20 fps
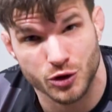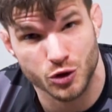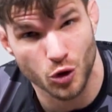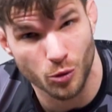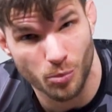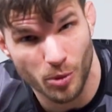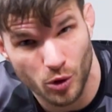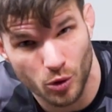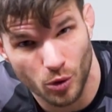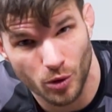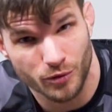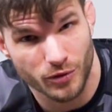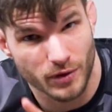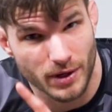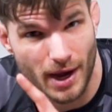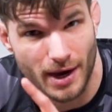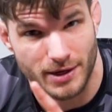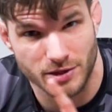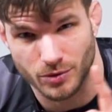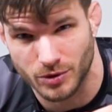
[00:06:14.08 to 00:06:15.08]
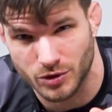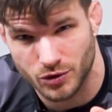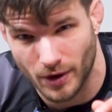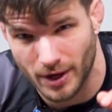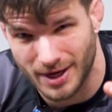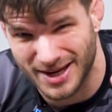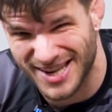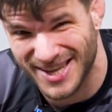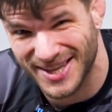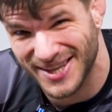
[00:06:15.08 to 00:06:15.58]
super cool if you guys will
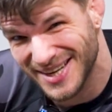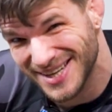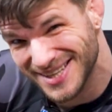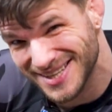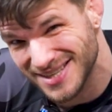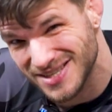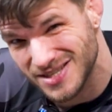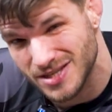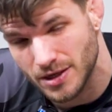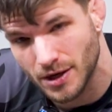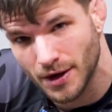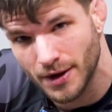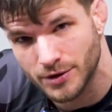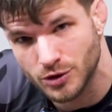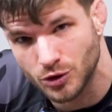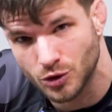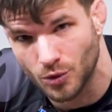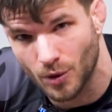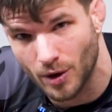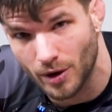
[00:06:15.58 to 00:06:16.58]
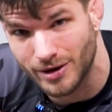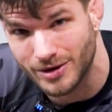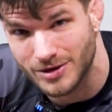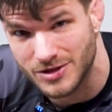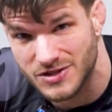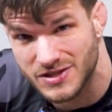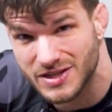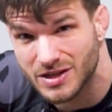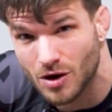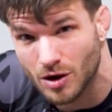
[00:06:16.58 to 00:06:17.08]
try and link this to do our
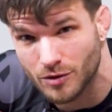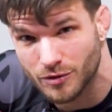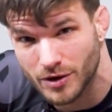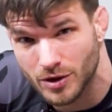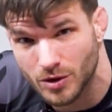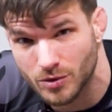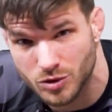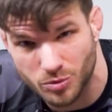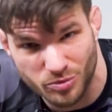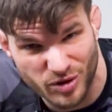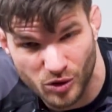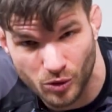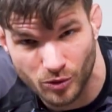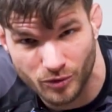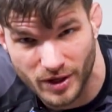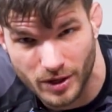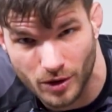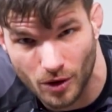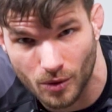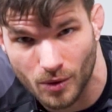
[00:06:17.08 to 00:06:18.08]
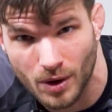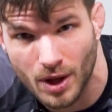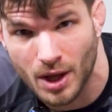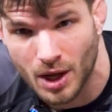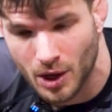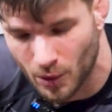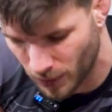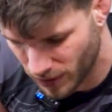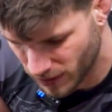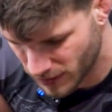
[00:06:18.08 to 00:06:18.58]
Z-guard video. It's a pretty cool video
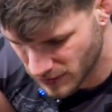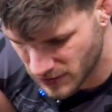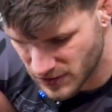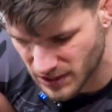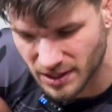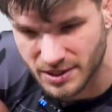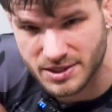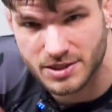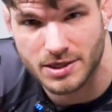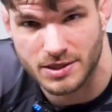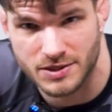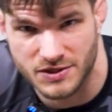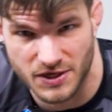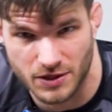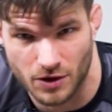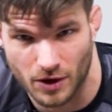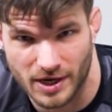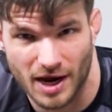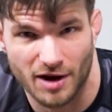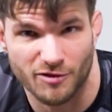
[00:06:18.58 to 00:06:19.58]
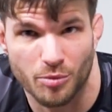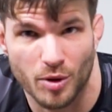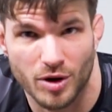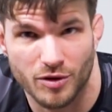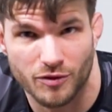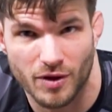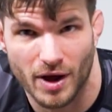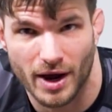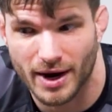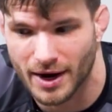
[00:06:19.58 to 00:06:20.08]
where you can see this Z-guard half
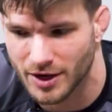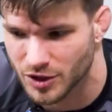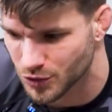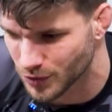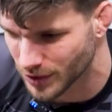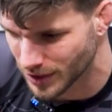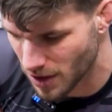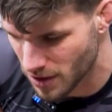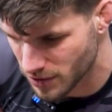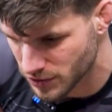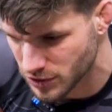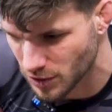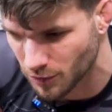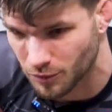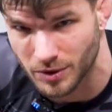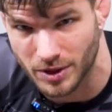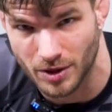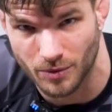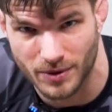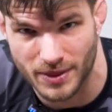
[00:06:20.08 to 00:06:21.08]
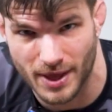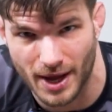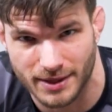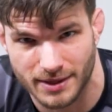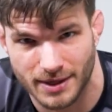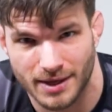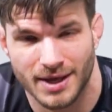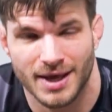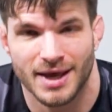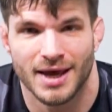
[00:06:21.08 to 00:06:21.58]
butterfly entry and all the stuff we did with that.
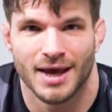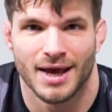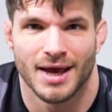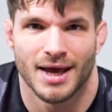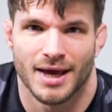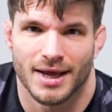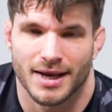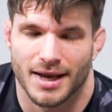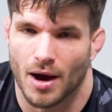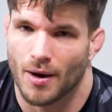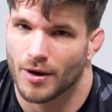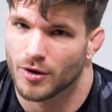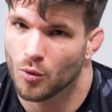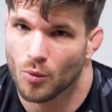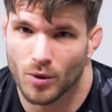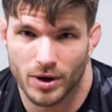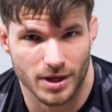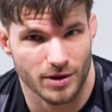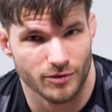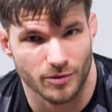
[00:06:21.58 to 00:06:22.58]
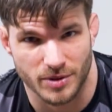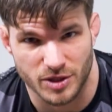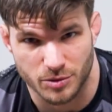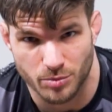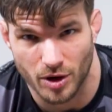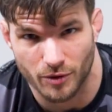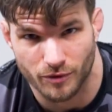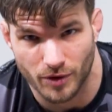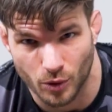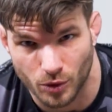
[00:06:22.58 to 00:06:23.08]
Now I don't want to give him this
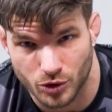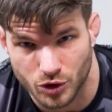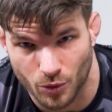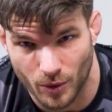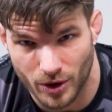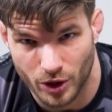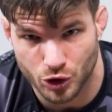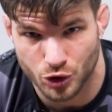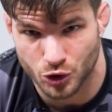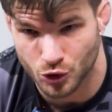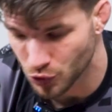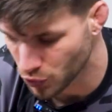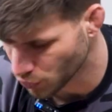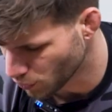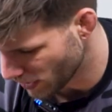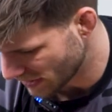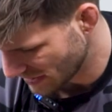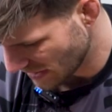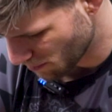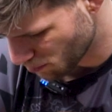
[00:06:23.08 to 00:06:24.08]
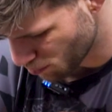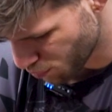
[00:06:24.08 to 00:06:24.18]
butterfly hook. So what I should do is I'm